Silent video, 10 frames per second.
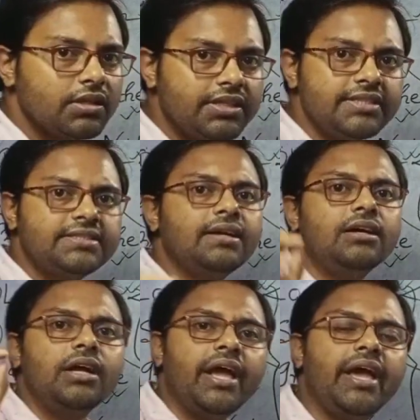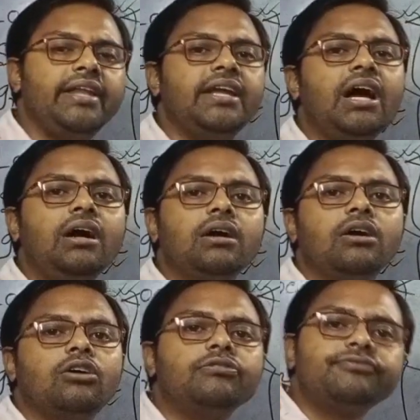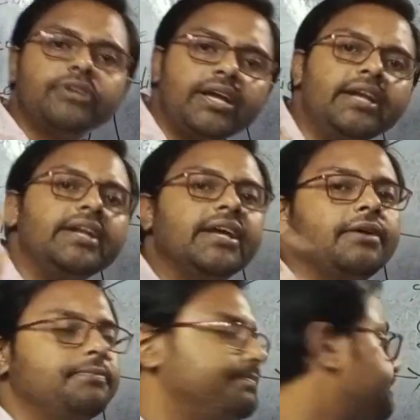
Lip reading: This is the area of India.